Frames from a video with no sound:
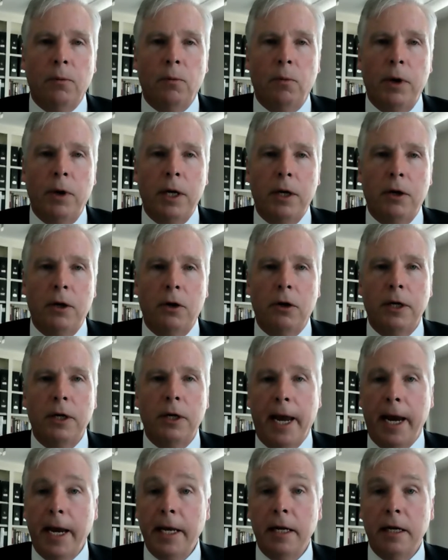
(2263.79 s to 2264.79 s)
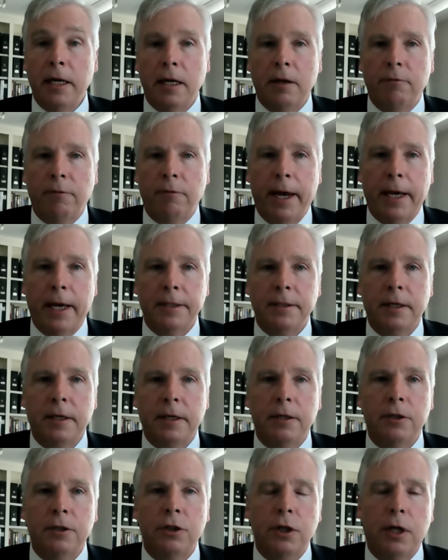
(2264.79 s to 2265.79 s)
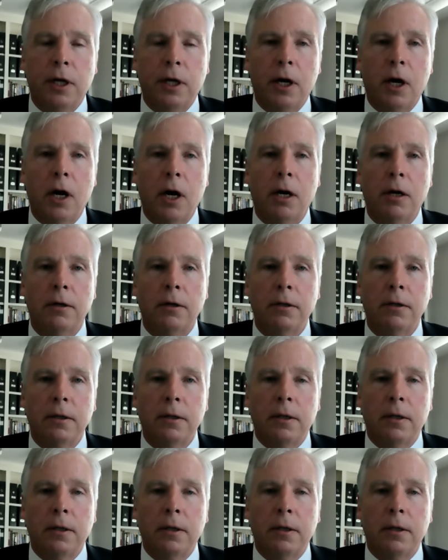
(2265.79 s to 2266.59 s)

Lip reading: we could gain an advantage in our